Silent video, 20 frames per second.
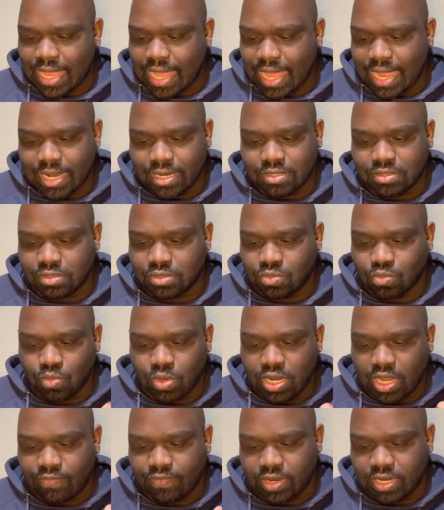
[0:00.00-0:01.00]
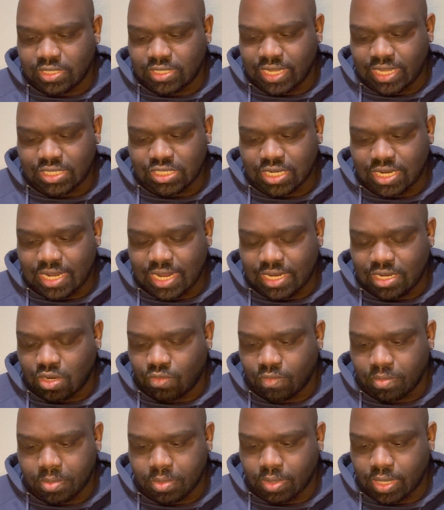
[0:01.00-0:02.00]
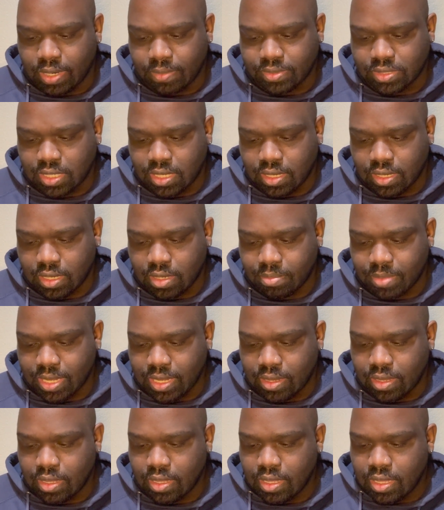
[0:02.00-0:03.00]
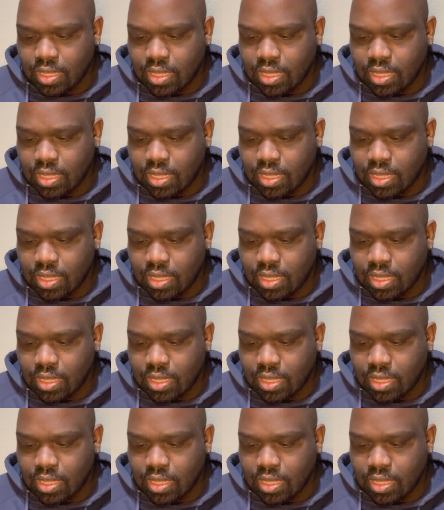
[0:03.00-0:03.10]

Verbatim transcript: I went off on a tangent and I don't remember what I was talking about.